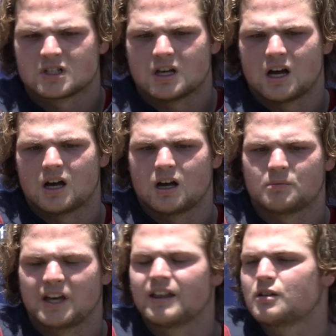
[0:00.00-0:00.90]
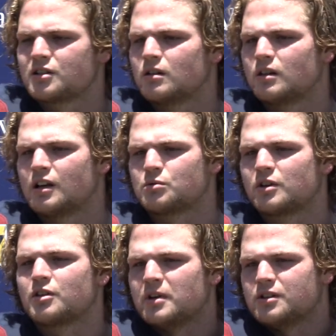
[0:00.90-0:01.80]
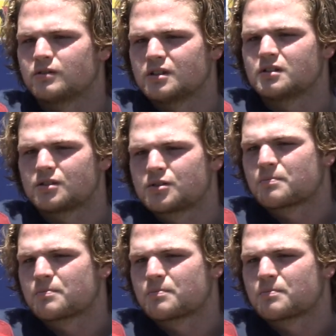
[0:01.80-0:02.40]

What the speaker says: Yeah, that was one of the major reasons.